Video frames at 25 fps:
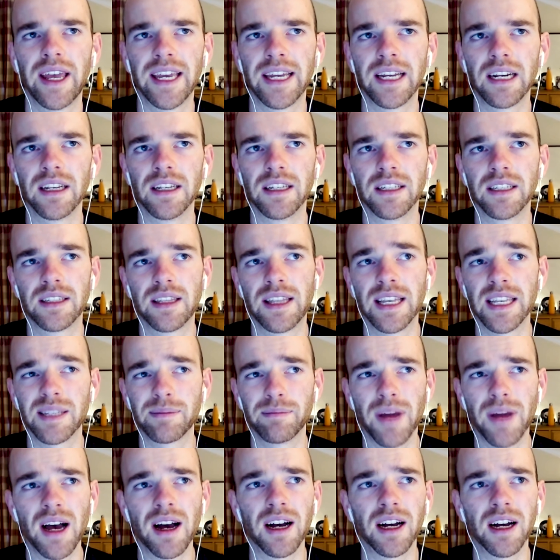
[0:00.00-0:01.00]
England
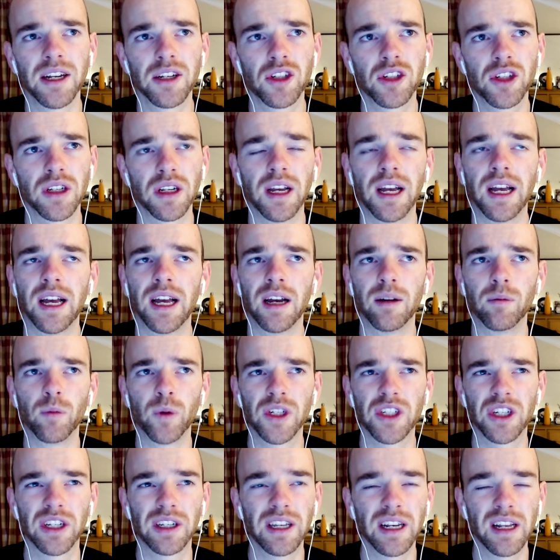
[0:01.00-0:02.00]
this March,
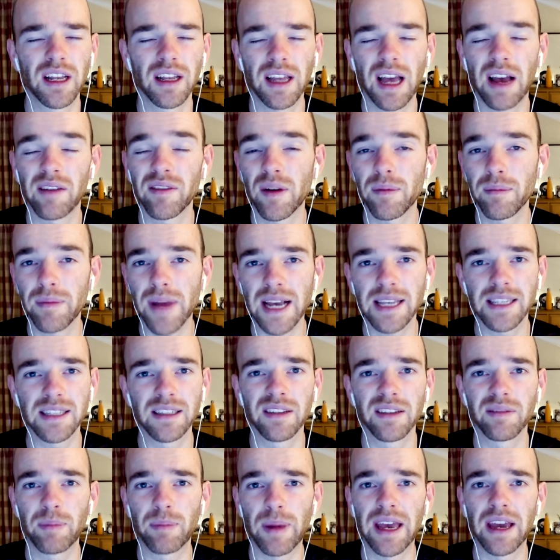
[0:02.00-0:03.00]
which are going to have a
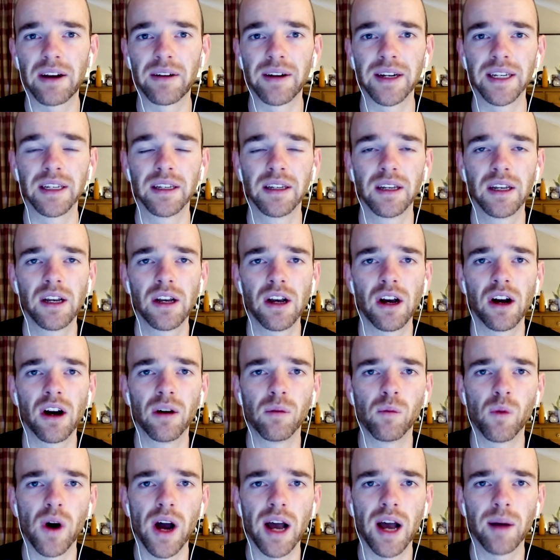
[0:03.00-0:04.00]
massive bearing
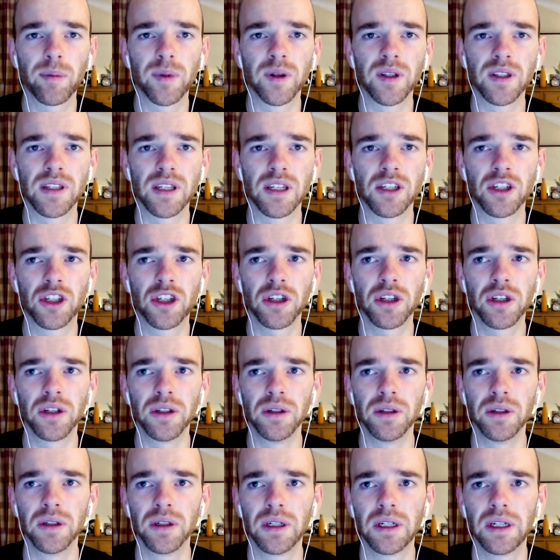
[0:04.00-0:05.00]
on what happens in
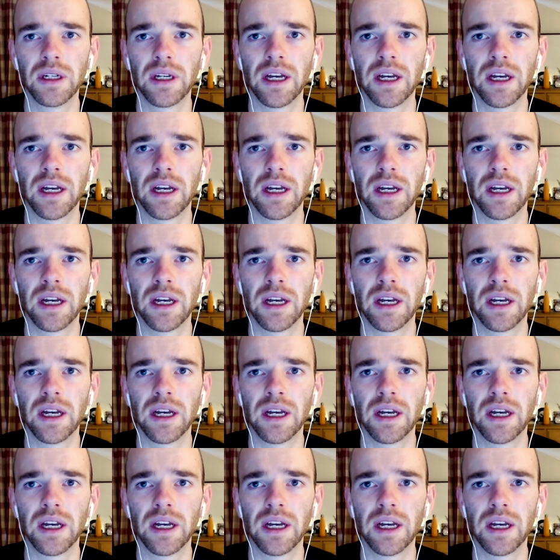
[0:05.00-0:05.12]
June.